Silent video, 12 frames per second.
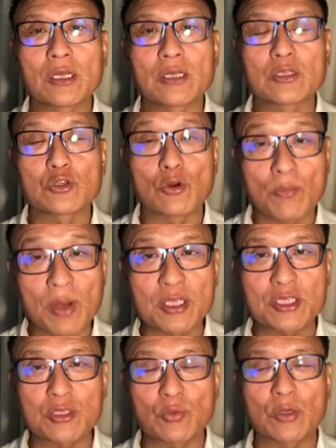so
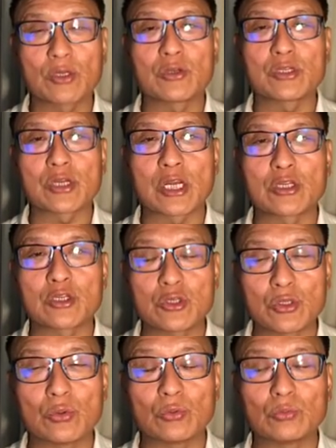much what you're trying to
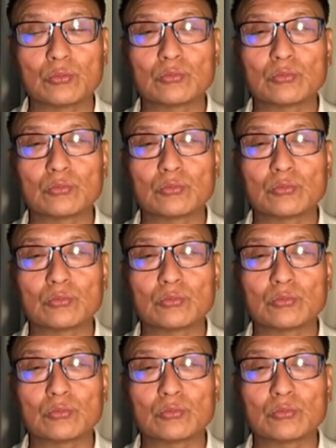do.